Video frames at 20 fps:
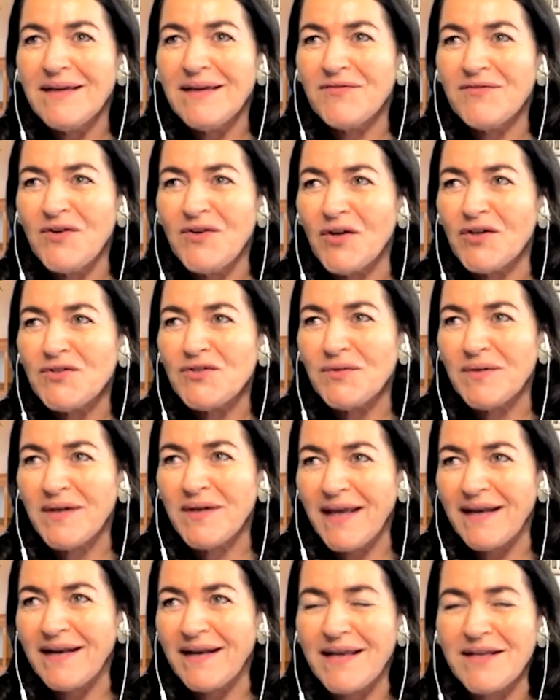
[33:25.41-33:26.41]
If not, you
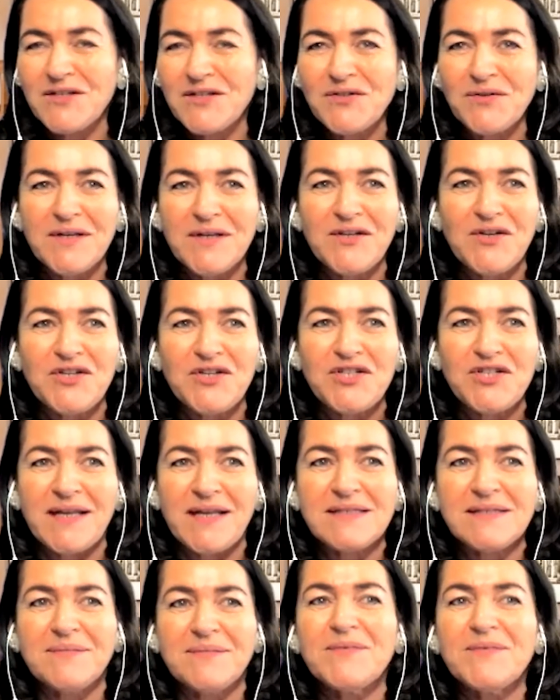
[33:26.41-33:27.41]
can answer in the
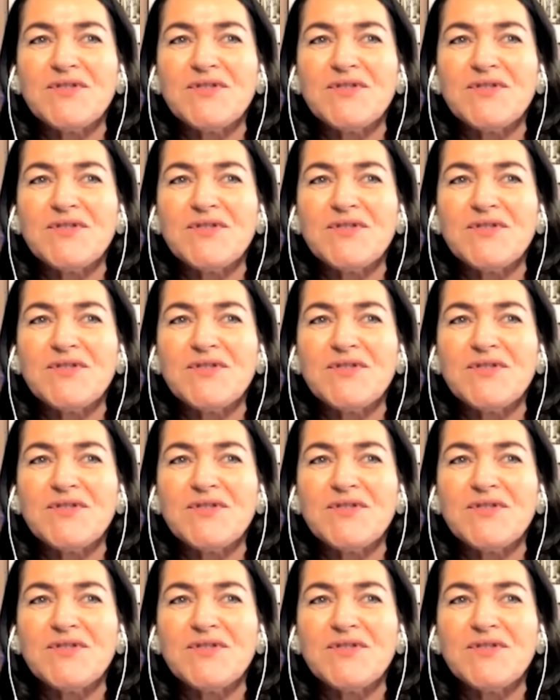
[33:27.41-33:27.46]
chat.